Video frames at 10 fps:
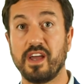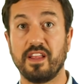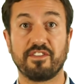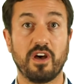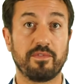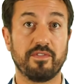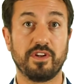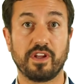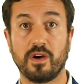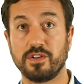in terms of a
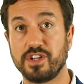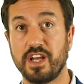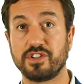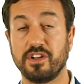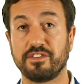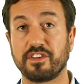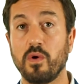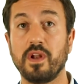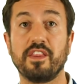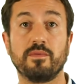negotiation,
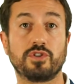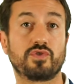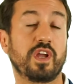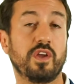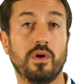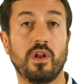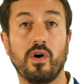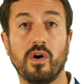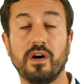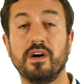don't let them string you
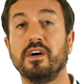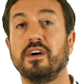along